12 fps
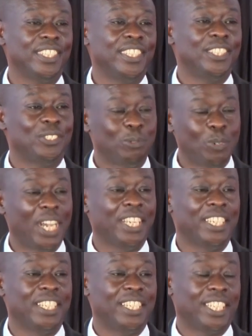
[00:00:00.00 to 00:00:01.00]
is
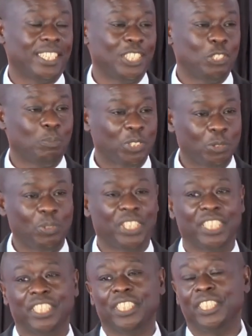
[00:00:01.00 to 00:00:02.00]
one that is
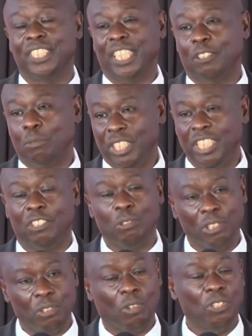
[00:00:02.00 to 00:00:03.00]
persuaded that we need to
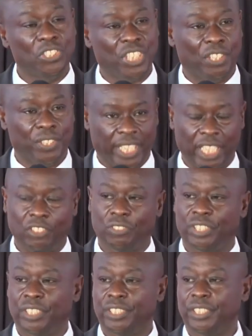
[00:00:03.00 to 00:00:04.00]
reconcile the
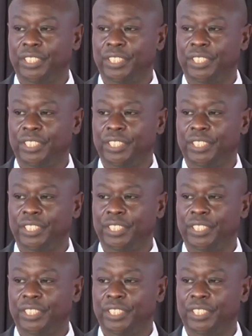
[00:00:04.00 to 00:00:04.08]
country.